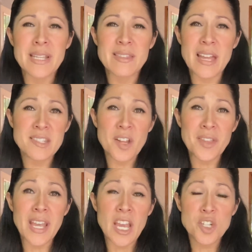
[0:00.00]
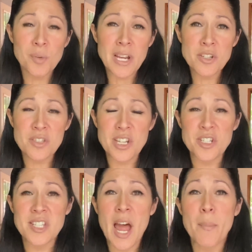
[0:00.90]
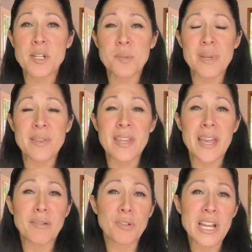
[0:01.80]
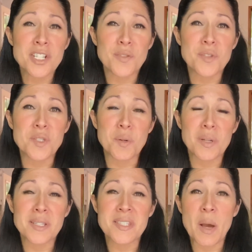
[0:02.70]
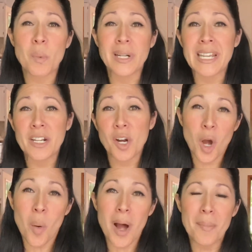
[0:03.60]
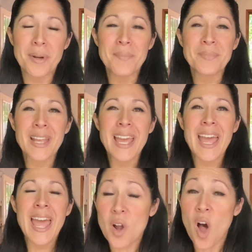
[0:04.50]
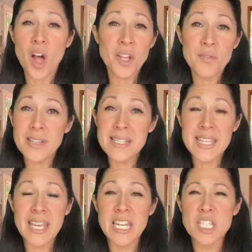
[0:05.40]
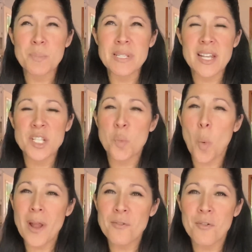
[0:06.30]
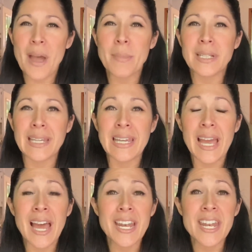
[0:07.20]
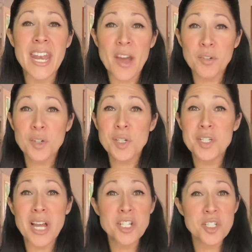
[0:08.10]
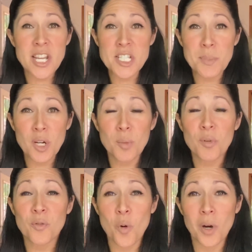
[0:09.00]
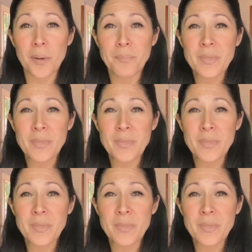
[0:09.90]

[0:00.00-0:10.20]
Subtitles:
That's not the age range, that just happened to be the range of students that were in our co-op. All of these kids, besides one family, had never done Shakespeare before.